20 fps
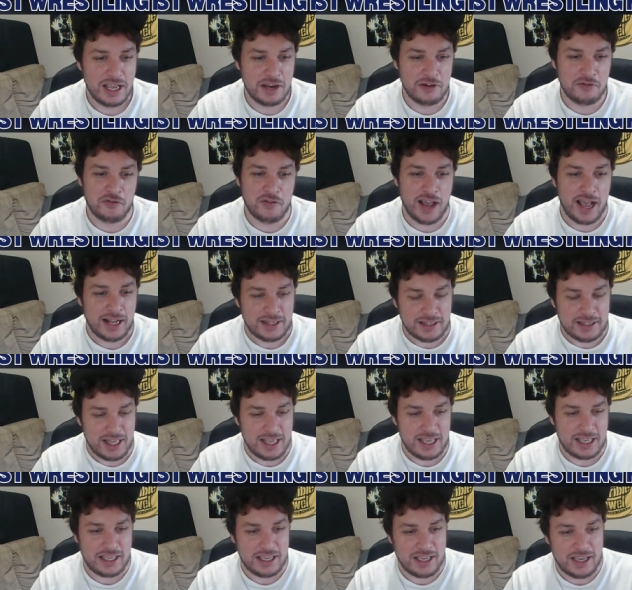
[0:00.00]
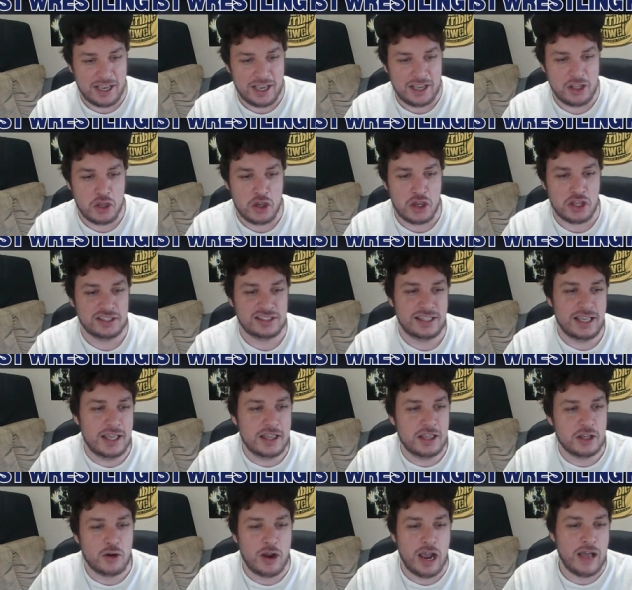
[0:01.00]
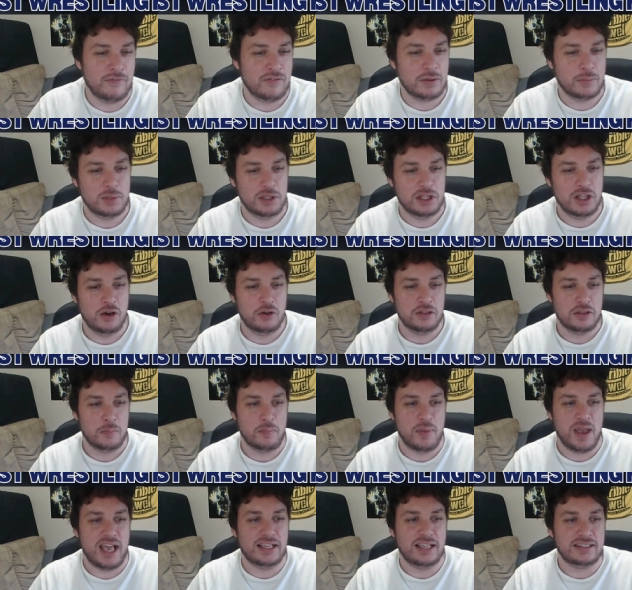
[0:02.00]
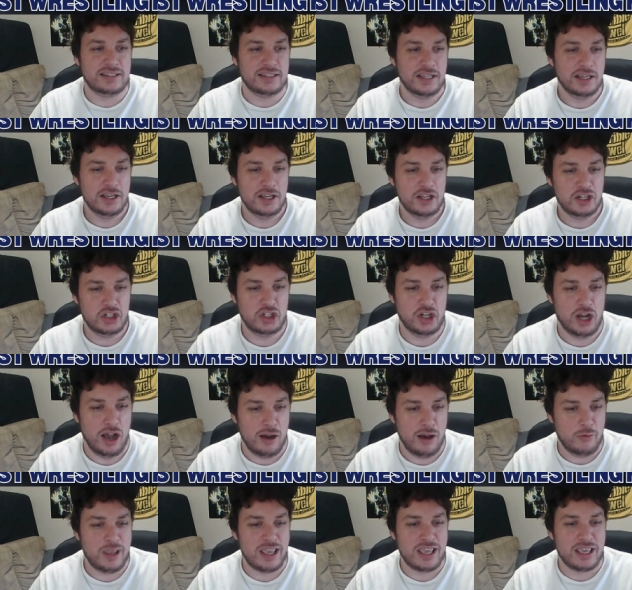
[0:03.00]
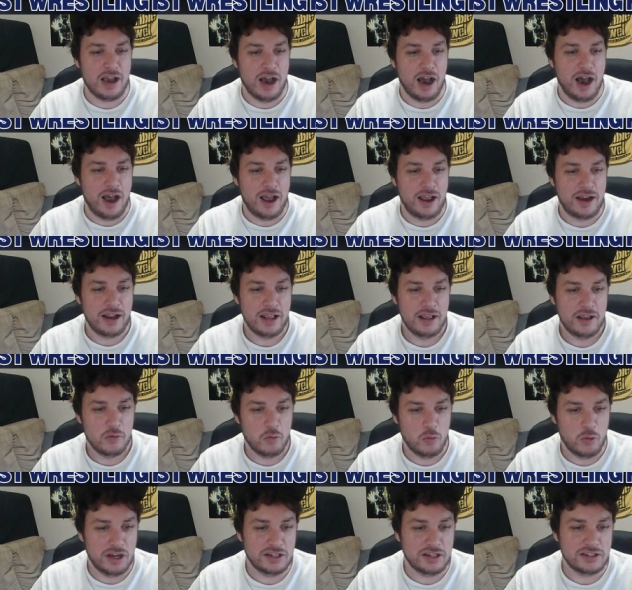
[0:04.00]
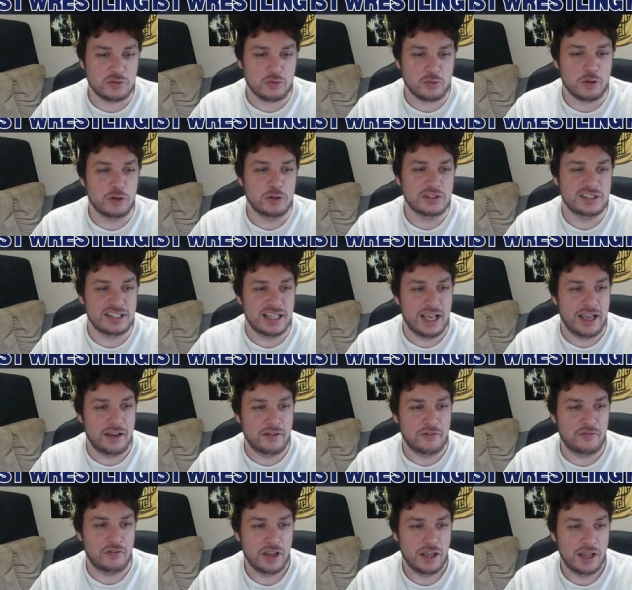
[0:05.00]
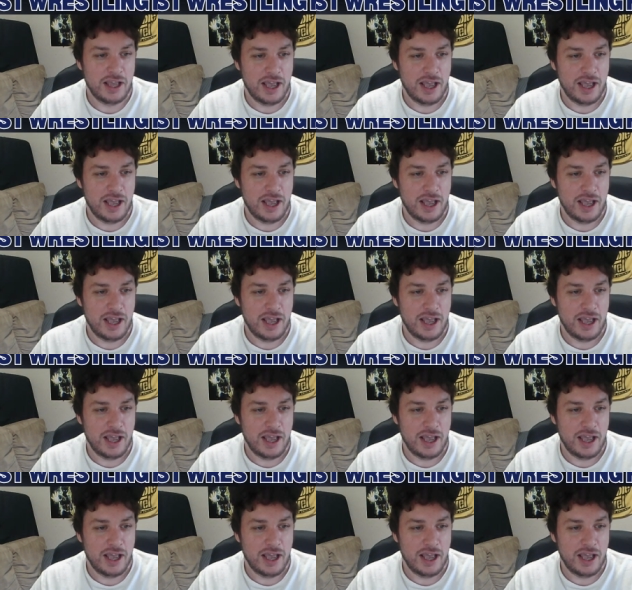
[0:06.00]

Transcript: In fact, like you can see in the graphic below, the best shot we got was Rusev